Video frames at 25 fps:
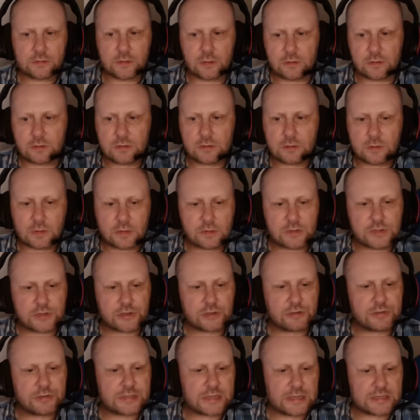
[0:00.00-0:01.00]
those
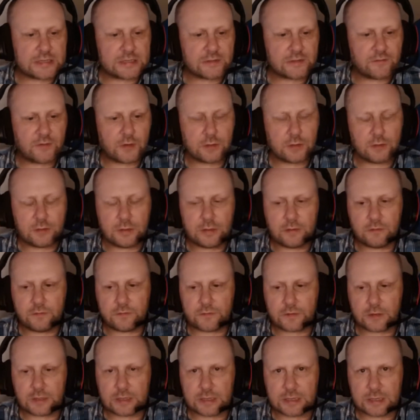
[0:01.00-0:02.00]
two tests,
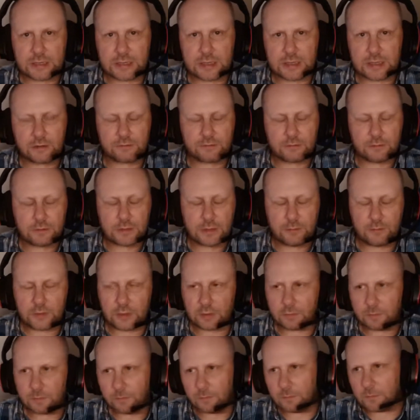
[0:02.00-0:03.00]
if I can get through them,
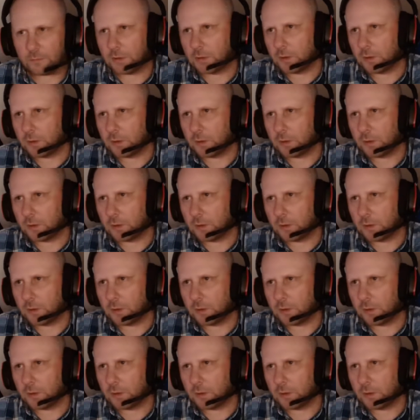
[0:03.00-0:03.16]
and